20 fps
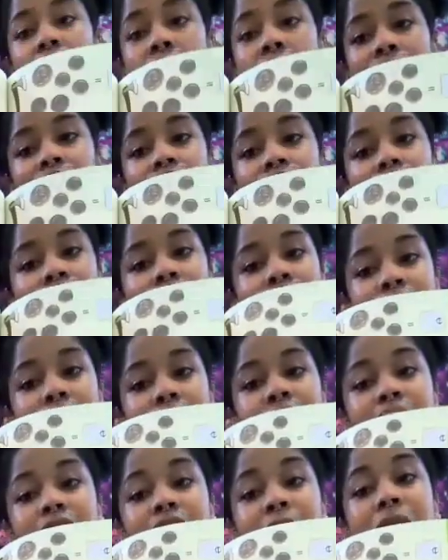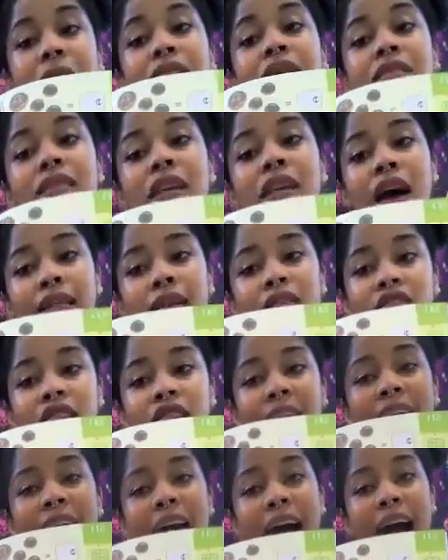going to extend some of the knowledge
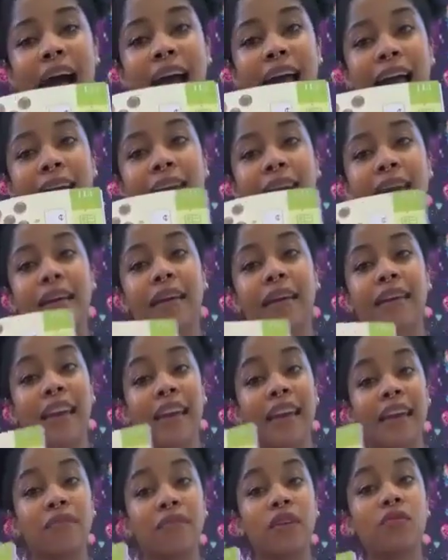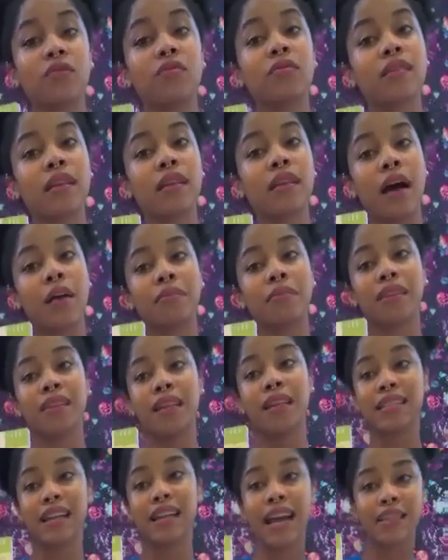that I gave you, the
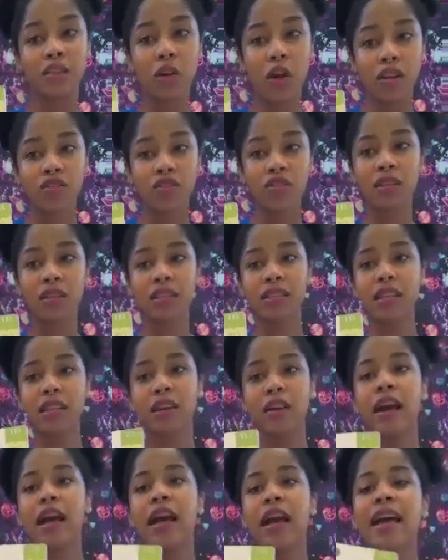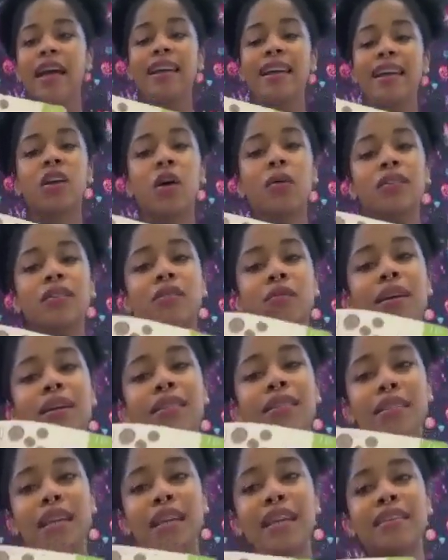things that I taught you this year. It's going to
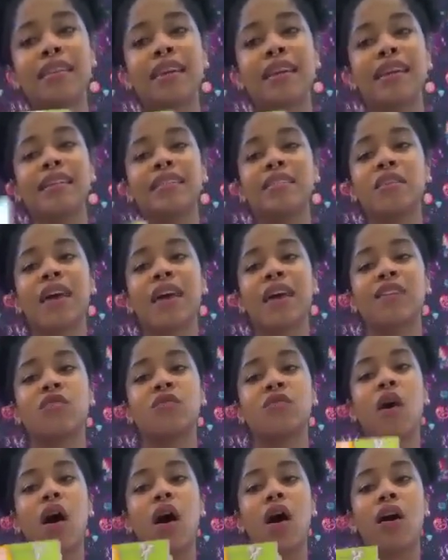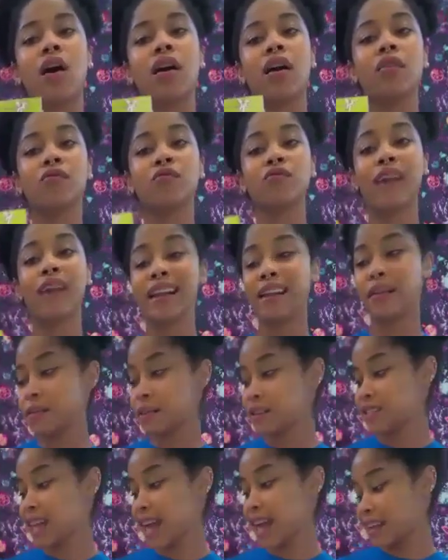extend it so that you are ready
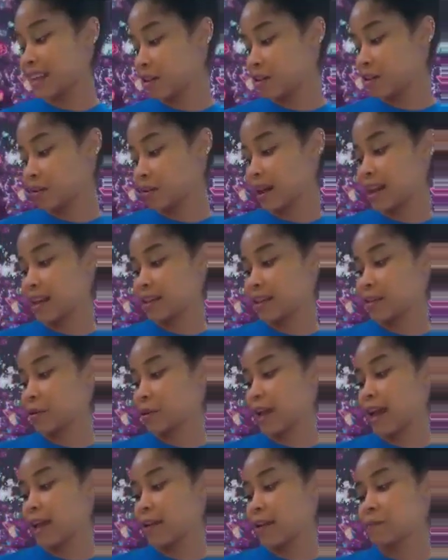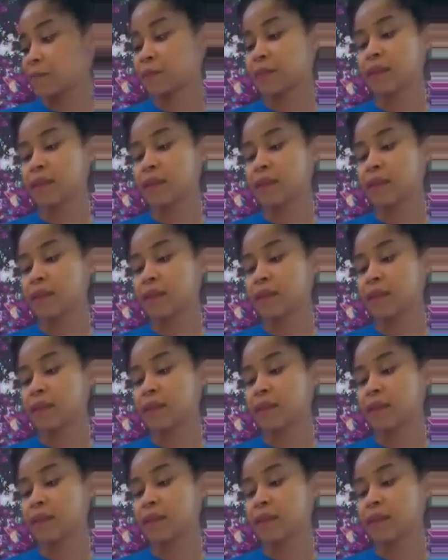for second grade, okay?